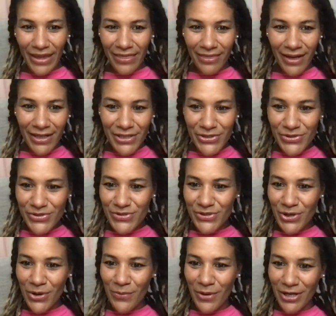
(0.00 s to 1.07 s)
Thank you
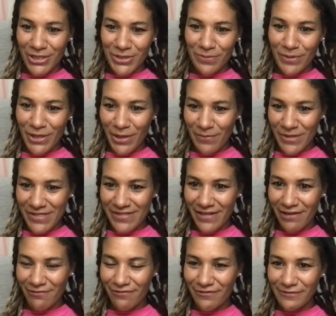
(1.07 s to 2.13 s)
so much. Big up
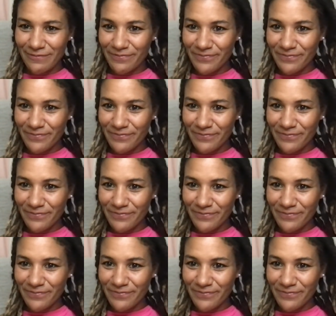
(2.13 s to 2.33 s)
yourself.